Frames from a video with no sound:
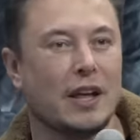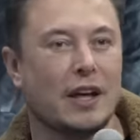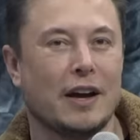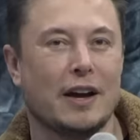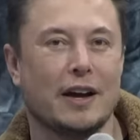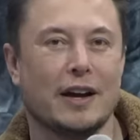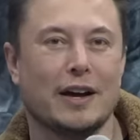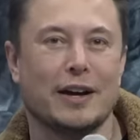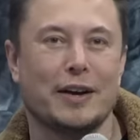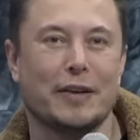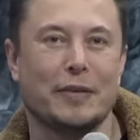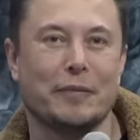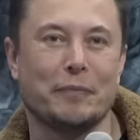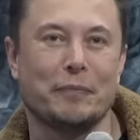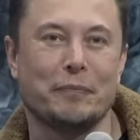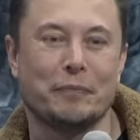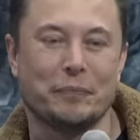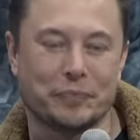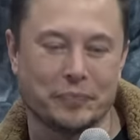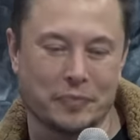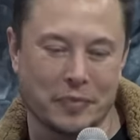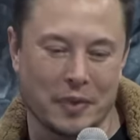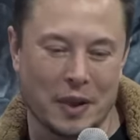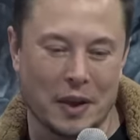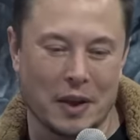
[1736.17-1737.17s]
um,
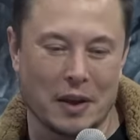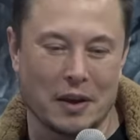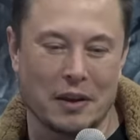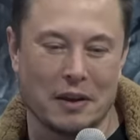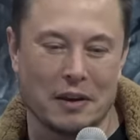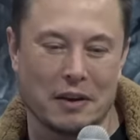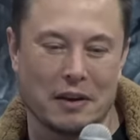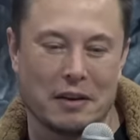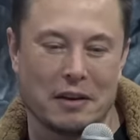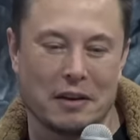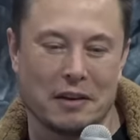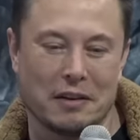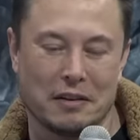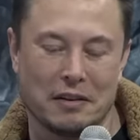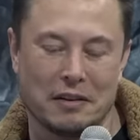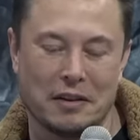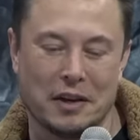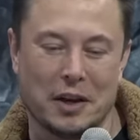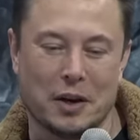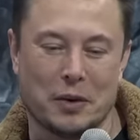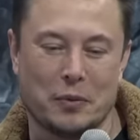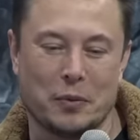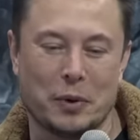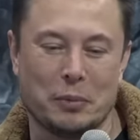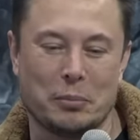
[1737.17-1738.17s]
you
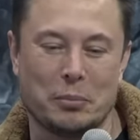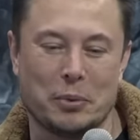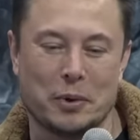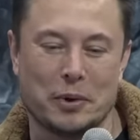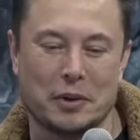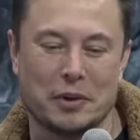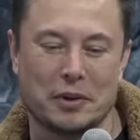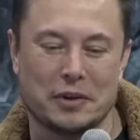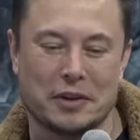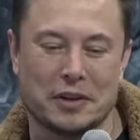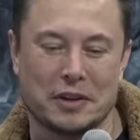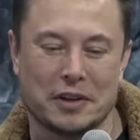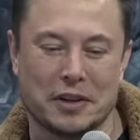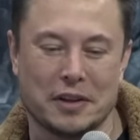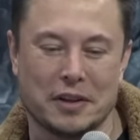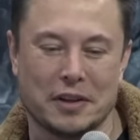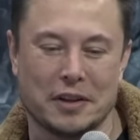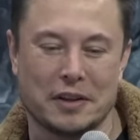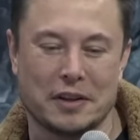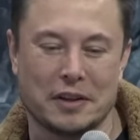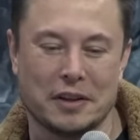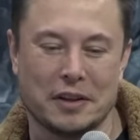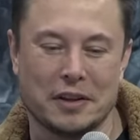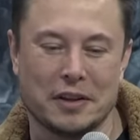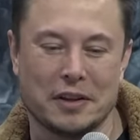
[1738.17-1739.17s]
know, we put,
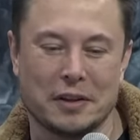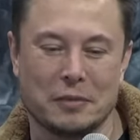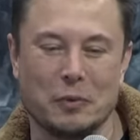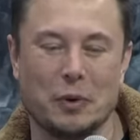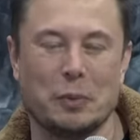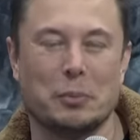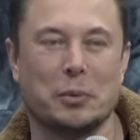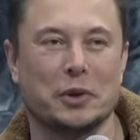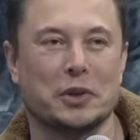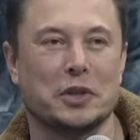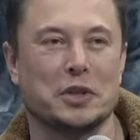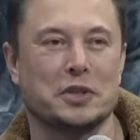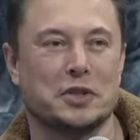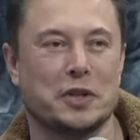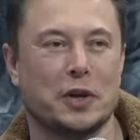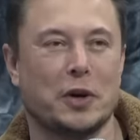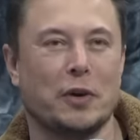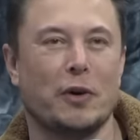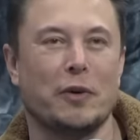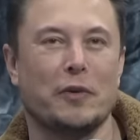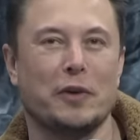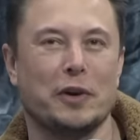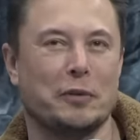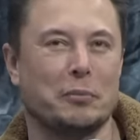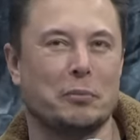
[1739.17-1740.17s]
uh, we put the
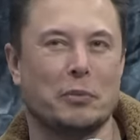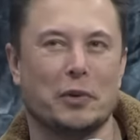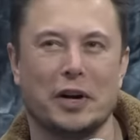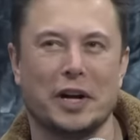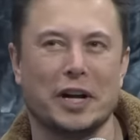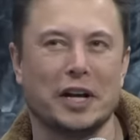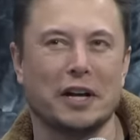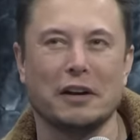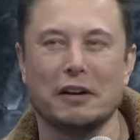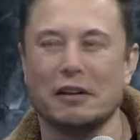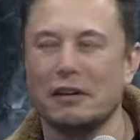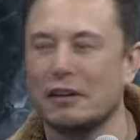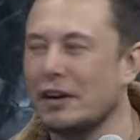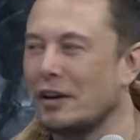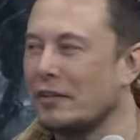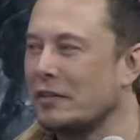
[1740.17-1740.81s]
zero in Bring.